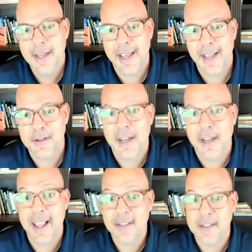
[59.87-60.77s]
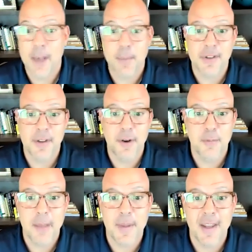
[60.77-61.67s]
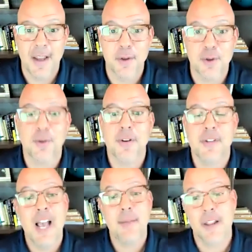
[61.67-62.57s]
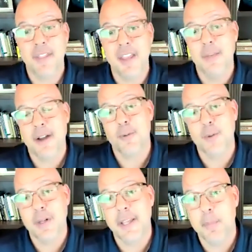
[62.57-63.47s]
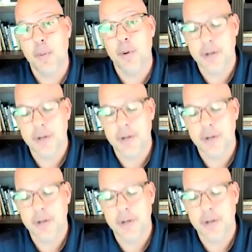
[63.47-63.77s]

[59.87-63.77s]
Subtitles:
And today's episode might be on the shorter side, but I think about a really important